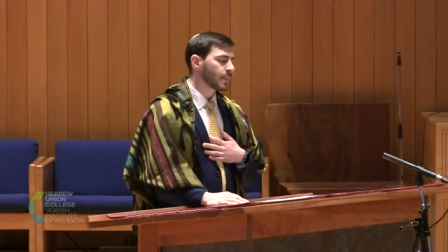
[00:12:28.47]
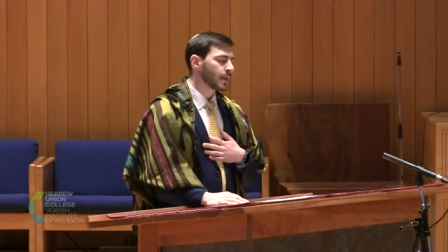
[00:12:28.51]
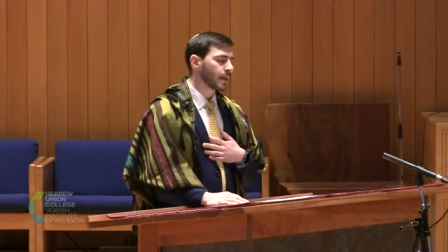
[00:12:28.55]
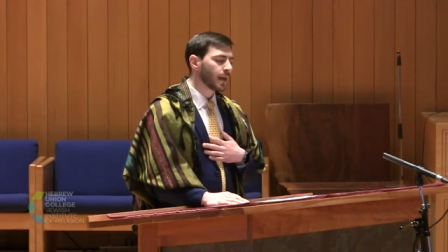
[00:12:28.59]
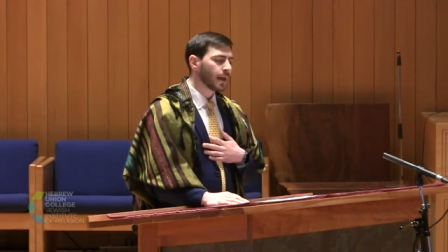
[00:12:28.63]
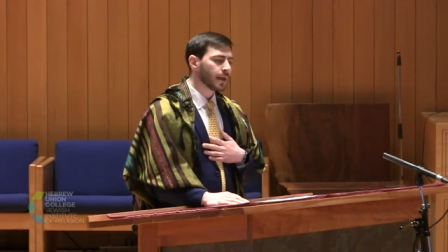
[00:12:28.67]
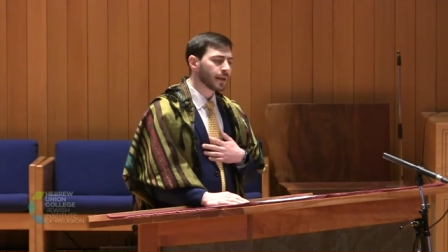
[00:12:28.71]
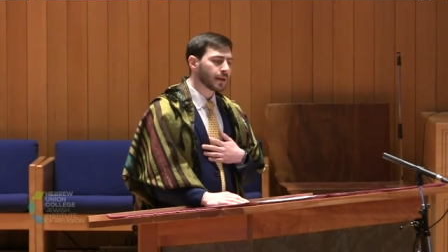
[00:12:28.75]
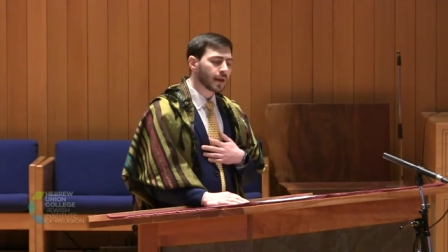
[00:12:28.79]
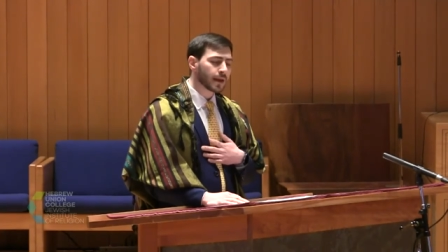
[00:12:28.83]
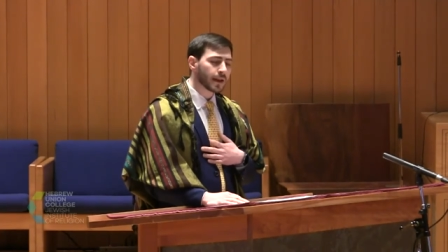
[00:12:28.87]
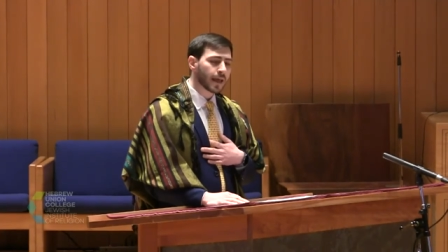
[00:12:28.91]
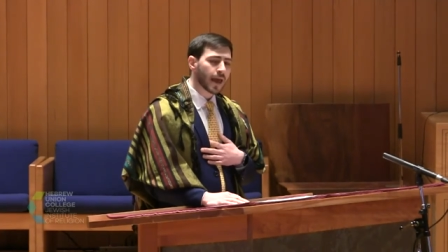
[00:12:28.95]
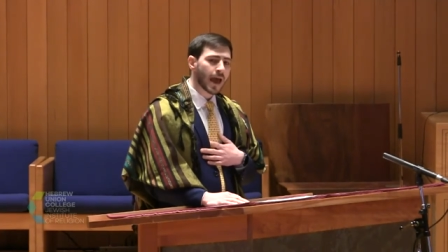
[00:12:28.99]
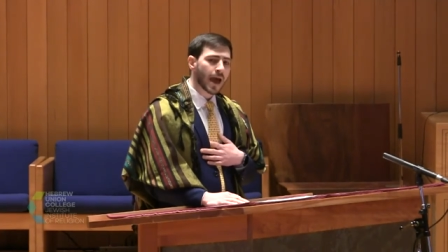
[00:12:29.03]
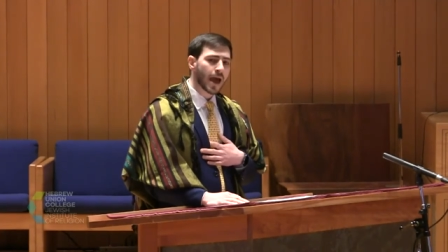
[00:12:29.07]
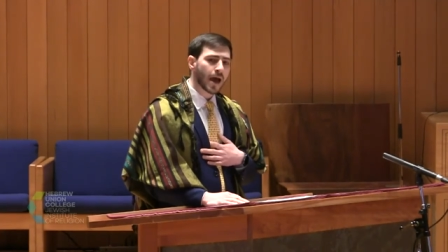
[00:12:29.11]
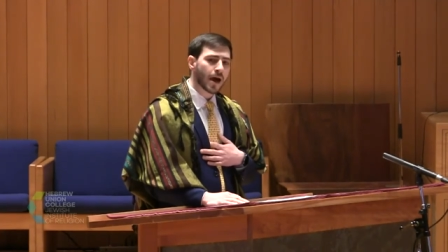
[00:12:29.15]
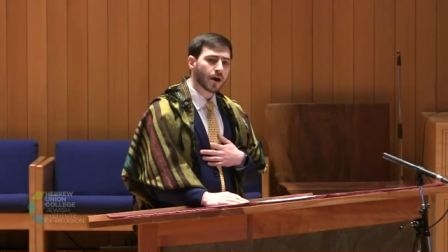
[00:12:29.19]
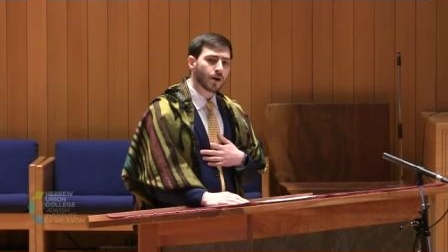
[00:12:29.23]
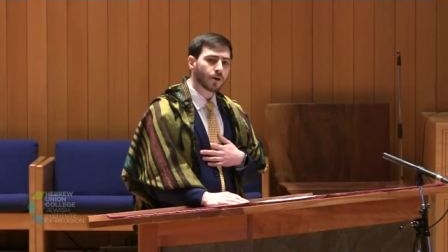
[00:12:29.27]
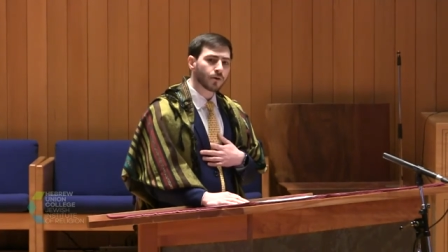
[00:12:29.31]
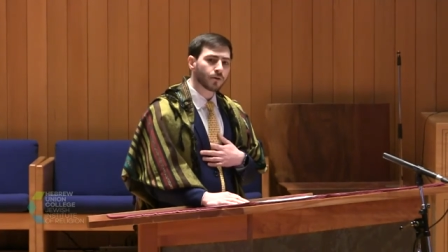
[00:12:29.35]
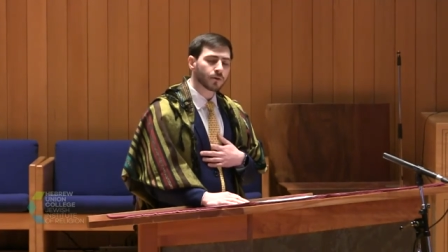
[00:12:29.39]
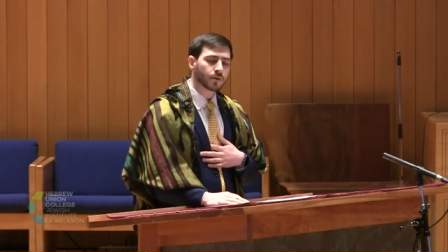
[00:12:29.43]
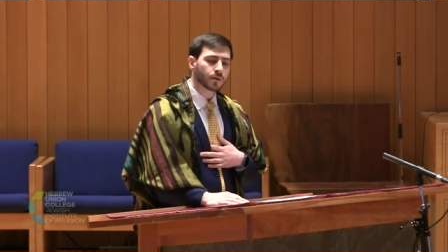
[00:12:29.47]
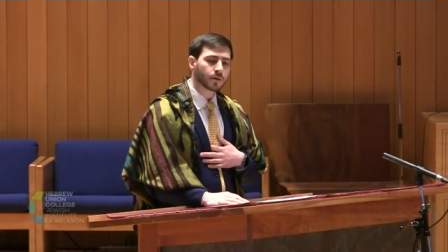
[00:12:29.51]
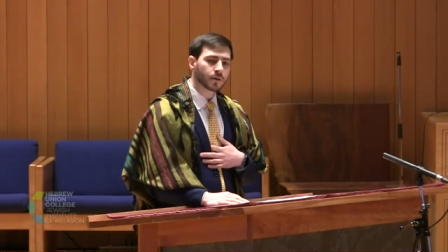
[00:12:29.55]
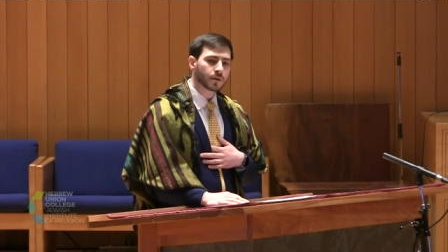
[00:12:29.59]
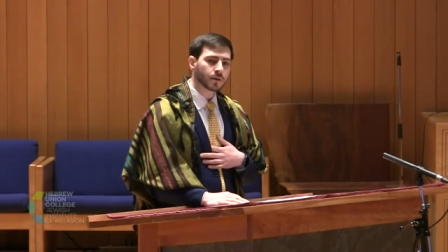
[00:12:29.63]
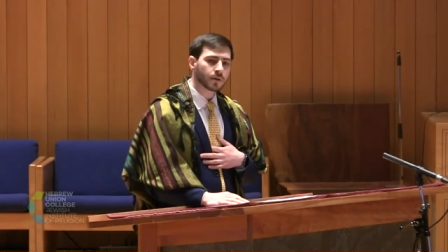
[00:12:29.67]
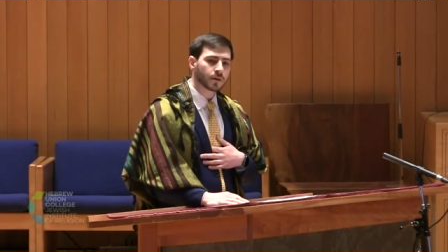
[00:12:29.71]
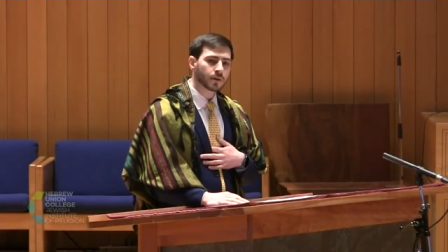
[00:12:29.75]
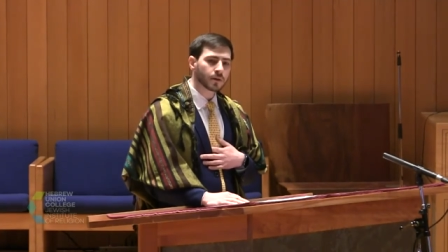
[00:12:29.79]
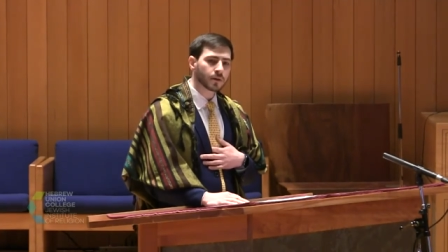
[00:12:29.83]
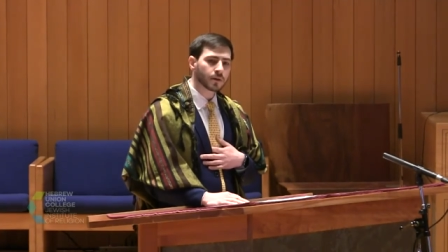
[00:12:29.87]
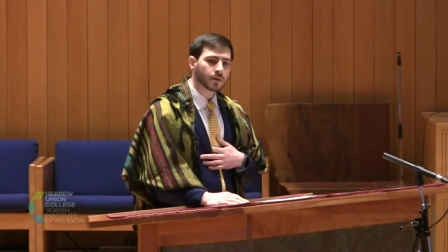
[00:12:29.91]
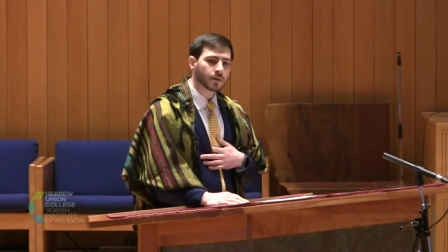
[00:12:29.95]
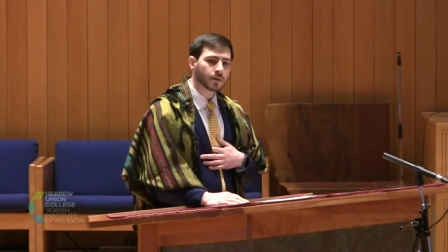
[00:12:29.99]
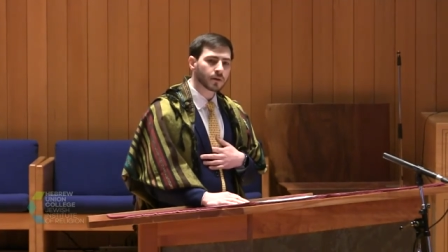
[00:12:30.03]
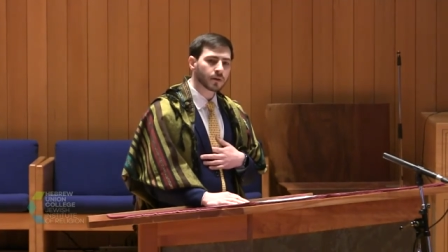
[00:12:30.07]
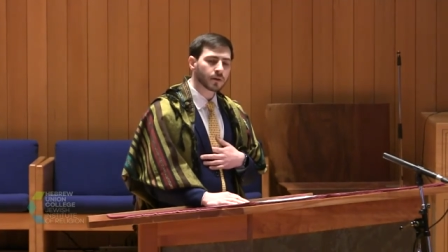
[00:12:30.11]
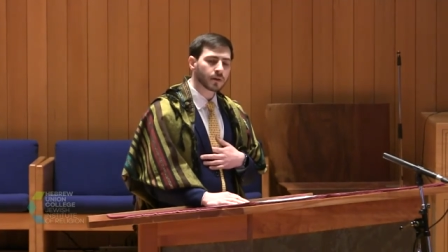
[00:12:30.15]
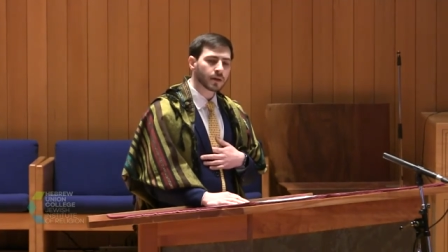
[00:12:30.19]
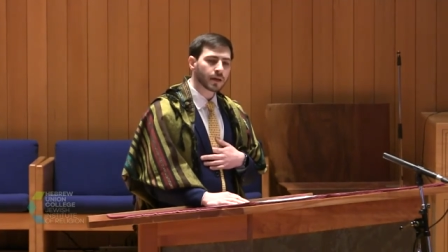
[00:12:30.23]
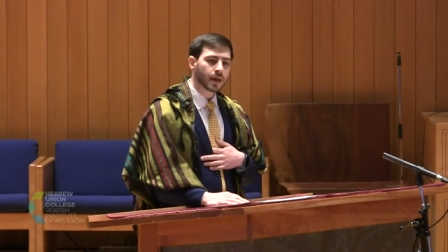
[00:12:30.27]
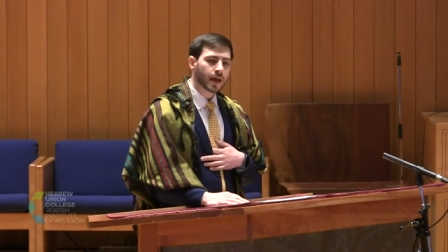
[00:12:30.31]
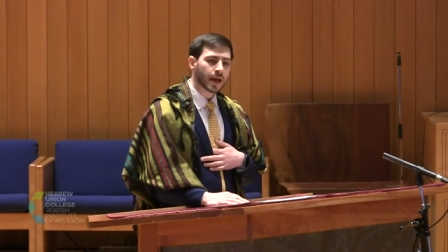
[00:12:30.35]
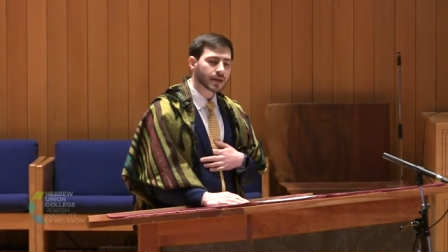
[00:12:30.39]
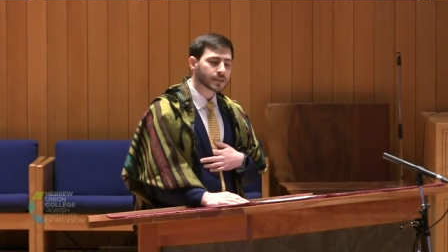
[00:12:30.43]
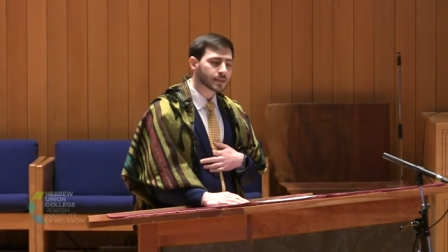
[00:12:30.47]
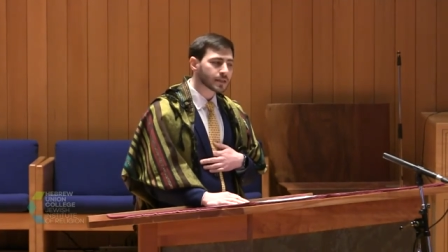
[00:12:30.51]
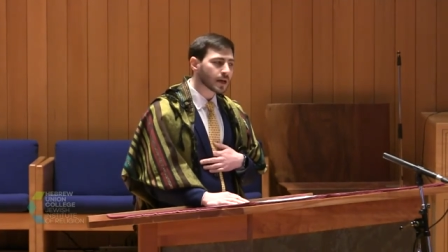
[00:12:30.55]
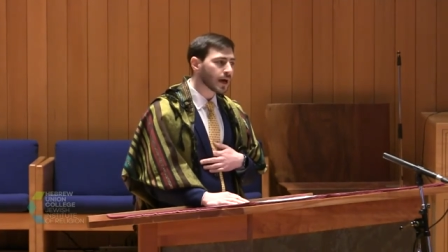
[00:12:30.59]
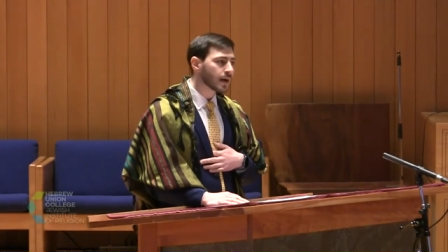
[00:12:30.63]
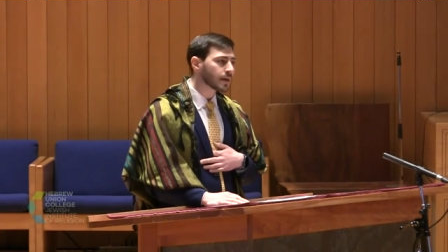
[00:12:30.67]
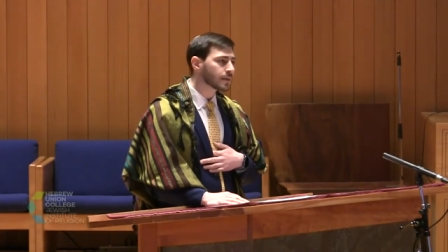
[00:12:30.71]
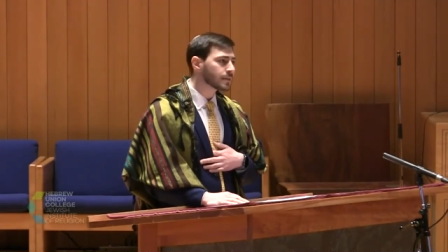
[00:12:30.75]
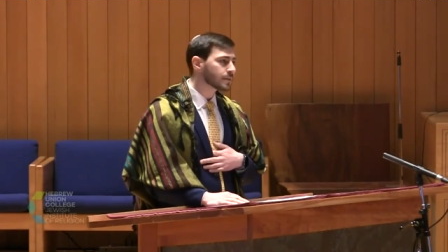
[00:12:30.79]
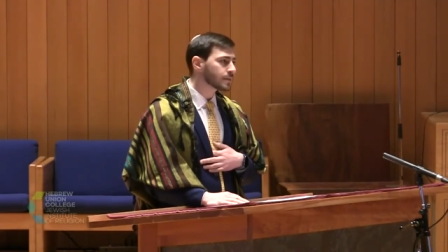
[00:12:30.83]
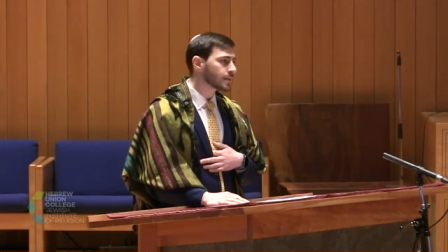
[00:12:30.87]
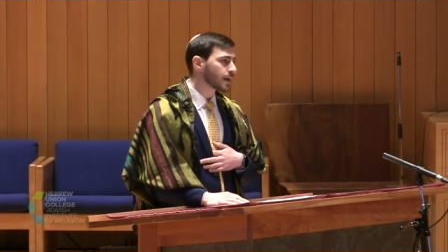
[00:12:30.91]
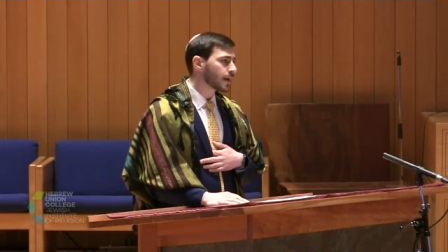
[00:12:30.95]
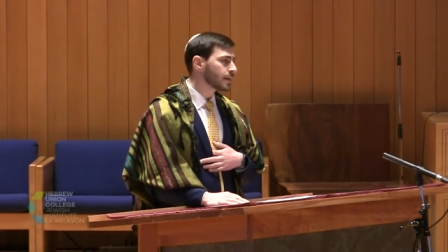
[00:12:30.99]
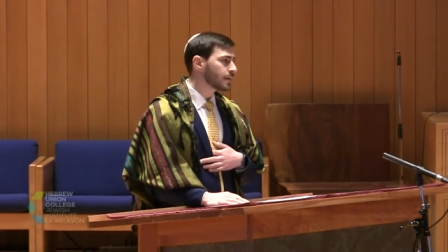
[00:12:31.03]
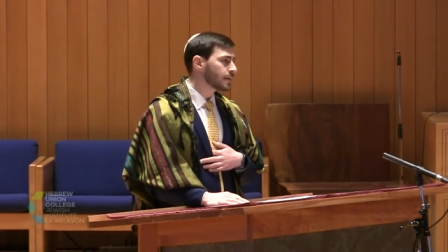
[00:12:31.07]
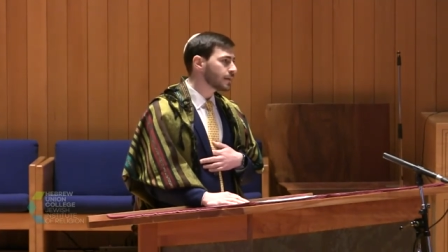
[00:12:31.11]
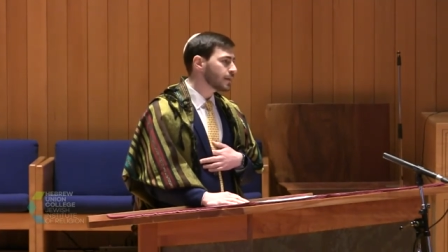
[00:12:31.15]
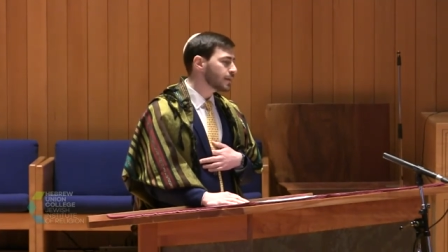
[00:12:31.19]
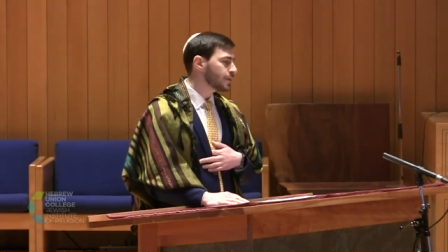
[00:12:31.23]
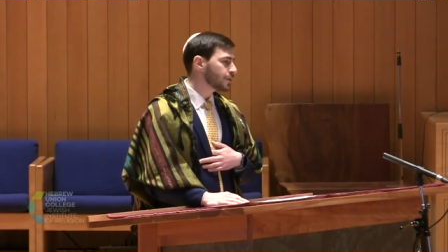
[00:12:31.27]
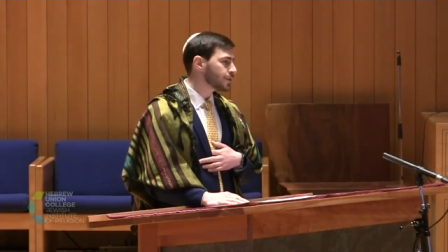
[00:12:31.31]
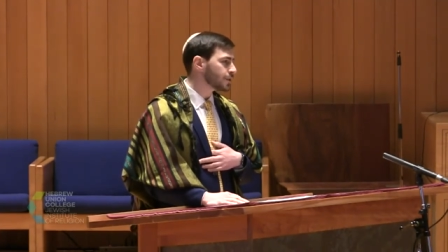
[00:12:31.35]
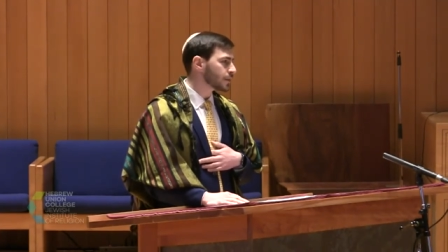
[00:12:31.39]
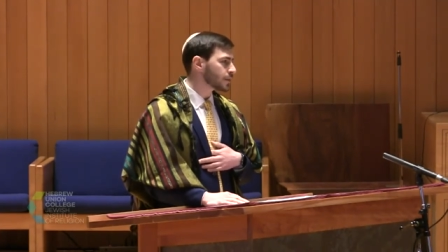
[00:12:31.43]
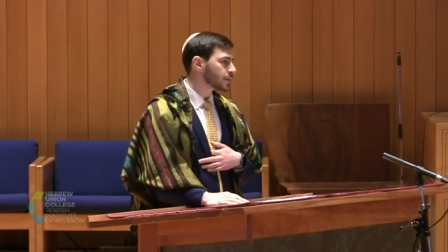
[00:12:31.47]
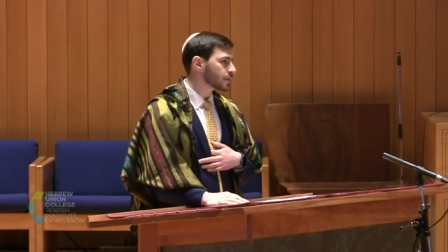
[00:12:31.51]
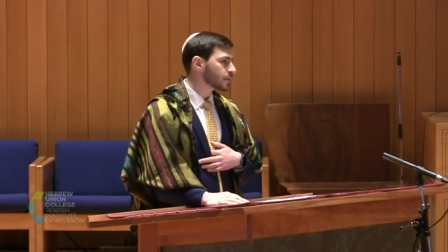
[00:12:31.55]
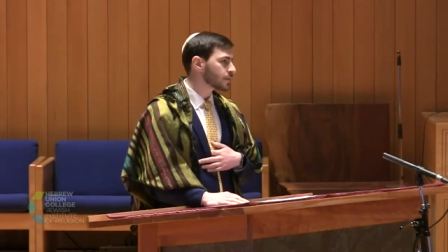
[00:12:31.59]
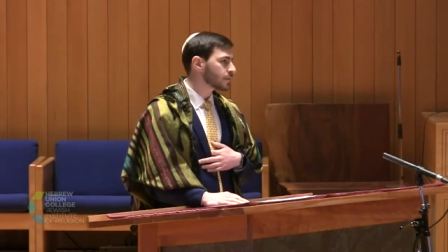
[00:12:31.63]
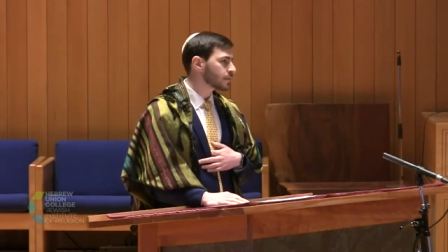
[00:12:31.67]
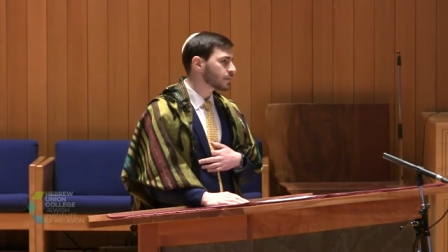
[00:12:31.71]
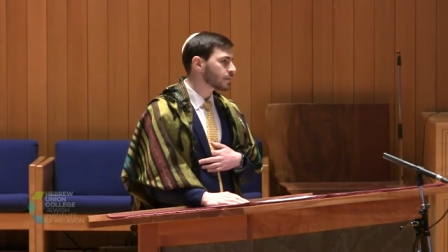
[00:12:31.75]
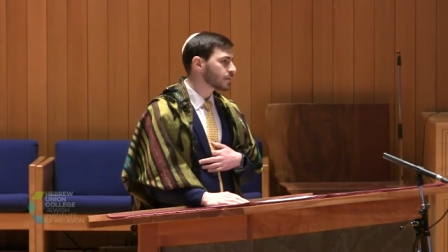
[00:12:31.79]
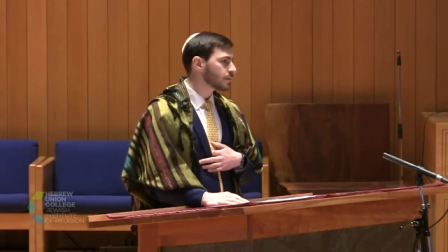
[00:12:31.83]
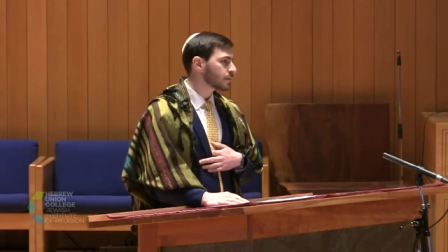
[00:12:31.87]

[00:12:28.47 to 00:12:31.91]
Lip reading: And yet how, as Einstein teaches,